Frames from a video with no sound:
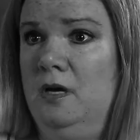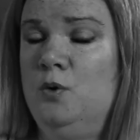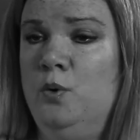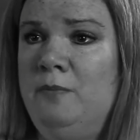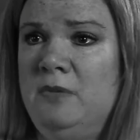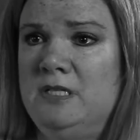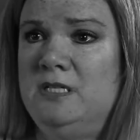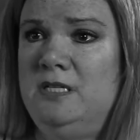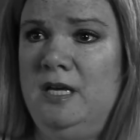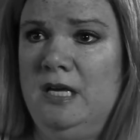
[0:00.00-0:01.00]
equipment
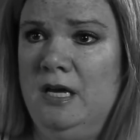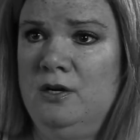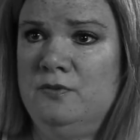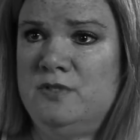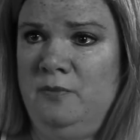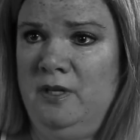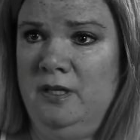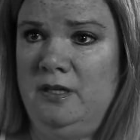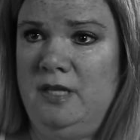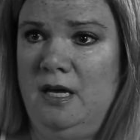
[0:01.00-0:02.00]
to take care of something
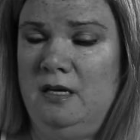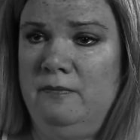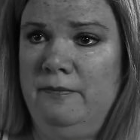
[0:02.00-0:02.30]
like that.